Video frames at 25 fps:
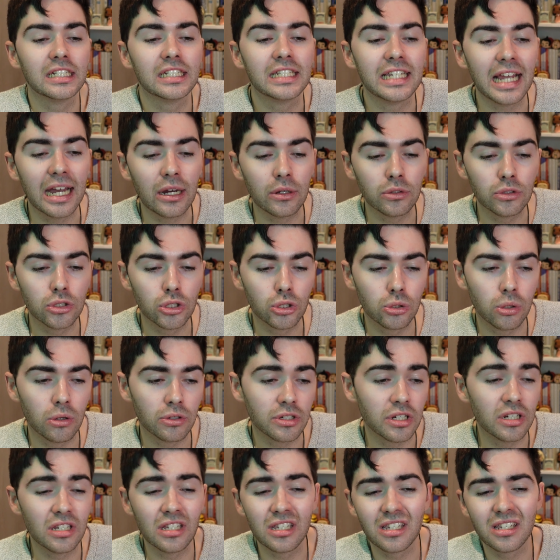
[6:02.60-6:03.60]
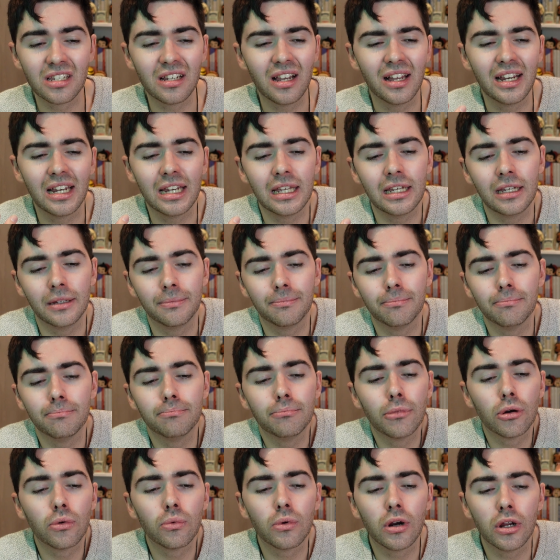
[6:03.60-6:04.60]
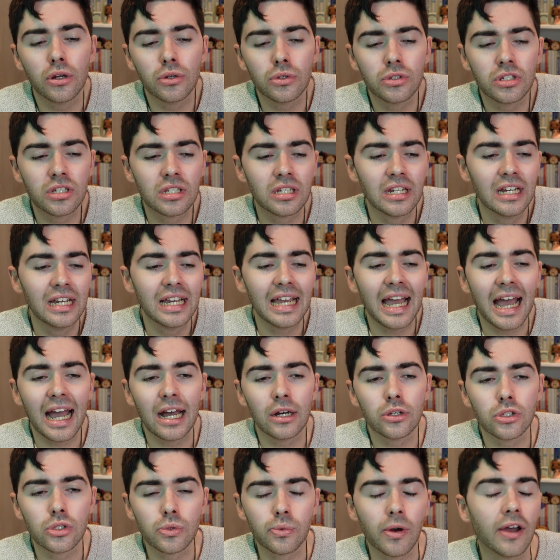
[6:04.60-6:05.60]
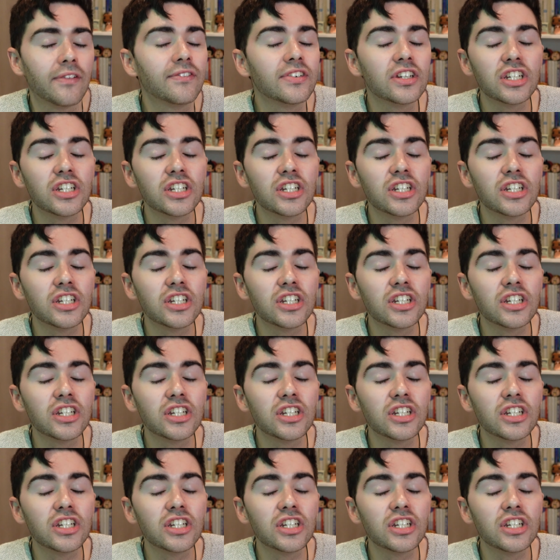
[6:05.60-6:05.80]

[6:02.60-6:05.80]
downtrodden, slightly morose housewife,